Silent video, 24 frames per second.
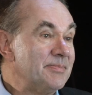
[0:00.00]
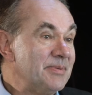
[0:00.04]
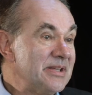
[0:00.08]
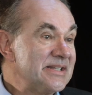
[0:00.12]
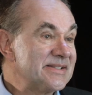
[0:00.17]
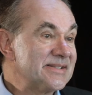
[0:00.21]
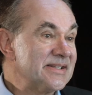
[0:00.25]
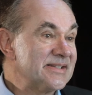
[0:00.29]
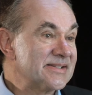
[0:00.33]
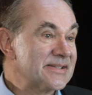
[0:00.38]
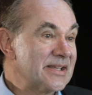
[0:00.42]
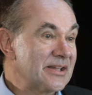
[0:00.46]

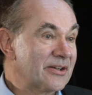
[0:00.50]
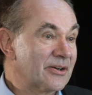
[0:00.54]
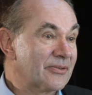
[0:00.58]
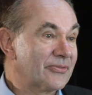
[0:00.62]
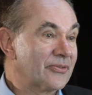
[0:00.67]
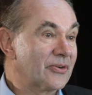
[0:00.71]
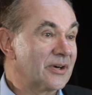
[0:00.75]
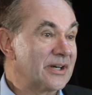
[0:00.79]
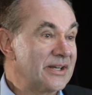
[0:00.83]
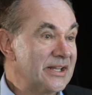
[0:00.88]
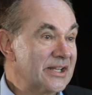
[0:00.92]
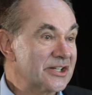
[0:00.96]
BC Centre
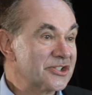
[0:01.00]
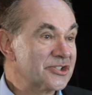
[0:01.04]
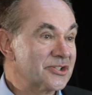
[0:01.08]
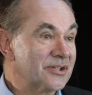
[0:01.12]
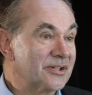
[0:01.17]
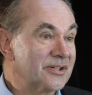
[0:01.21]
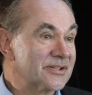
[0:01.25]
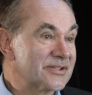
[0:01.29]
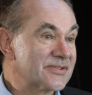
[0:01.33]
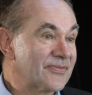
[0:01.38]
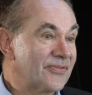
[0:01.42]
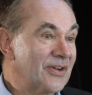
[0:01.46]
for
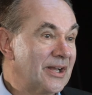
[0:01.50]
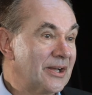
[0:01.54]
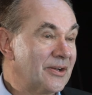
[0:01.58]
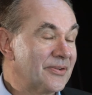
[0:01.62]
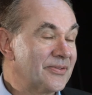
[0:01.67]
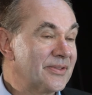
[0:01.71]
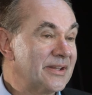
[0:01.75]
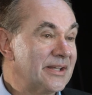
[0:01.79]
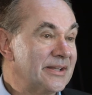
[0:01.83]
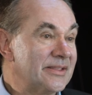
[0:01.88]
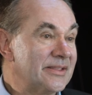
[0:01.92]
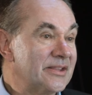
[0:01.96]
Addiction has
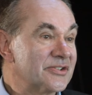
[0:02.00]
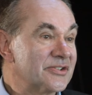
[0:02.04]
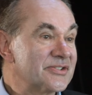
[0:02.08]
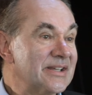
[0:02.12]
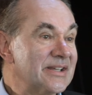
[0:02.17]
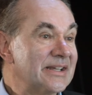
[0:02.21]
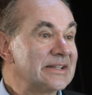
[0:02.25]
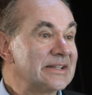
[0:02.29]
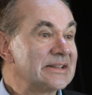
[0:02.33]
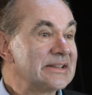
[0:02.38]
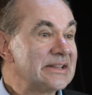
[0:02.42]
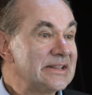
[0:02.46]
found that there's
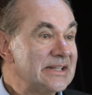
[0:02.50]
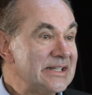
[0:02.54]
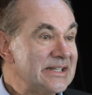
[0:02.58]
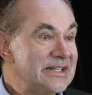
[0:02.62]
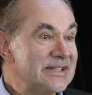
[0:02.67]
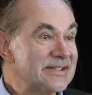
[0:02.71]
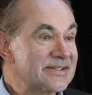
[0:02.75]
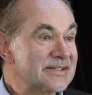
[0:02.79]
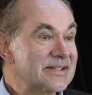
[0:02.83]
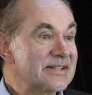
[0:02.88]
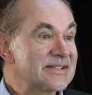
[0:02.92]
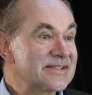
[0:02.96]
at
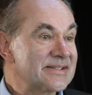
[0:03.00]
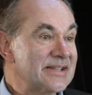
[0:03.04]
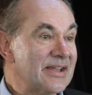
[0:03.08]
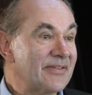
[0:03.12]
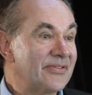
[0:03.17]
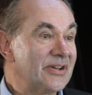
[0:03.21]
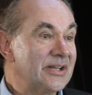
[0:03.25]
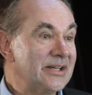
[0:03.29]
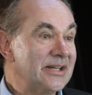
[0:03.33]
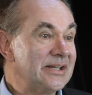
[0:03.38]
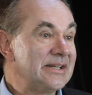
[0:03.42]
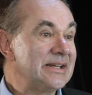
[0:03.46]
least
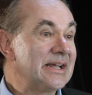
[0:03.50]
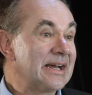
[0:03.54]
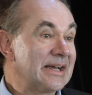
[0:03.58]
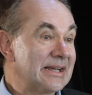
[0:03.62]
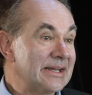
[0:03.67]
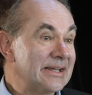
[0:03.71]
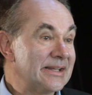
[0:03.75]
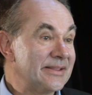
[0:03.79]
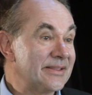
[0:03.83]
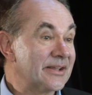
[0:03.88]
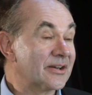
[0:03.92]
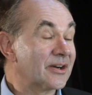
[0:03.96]

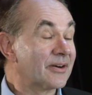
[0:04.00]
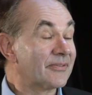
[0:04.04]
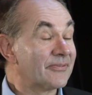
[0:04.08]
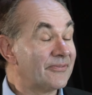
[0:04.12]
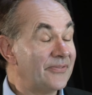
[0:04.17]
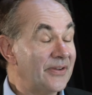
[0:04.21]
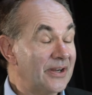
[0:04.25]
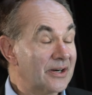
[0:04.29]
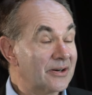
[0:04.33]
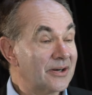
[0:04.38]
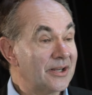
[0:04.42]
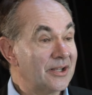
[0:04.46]
79 that are
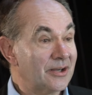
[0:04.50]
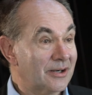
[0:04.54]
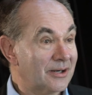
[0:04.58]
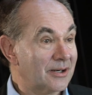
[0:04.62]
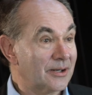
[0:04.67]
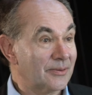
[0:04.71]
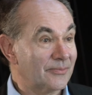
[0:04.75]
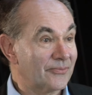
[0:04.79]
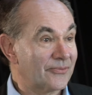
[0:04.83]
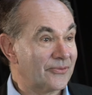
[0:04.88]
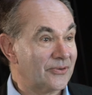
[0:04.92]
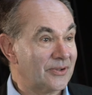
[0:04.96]
very
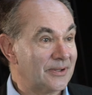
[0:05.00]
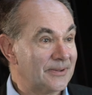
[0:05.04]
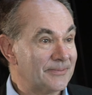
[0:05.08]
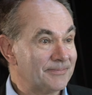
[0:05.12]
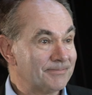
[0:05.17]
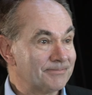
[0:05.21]
harmful.